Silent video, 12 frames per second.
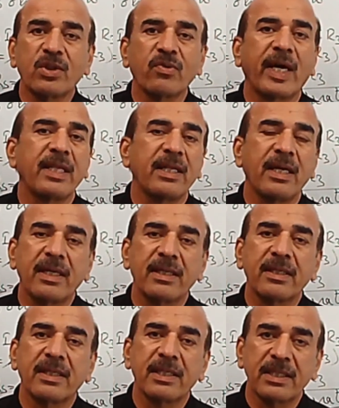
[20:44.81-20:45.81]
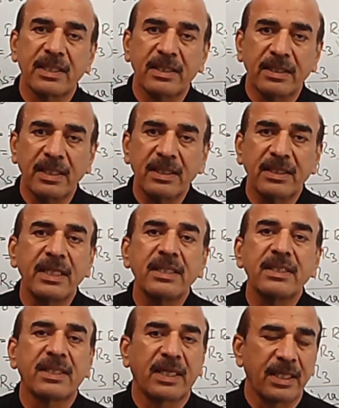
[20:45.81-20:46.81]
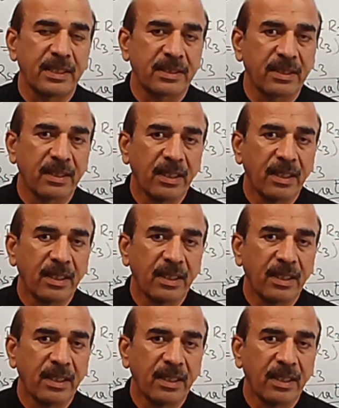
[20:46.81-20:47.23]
join the resistors in series.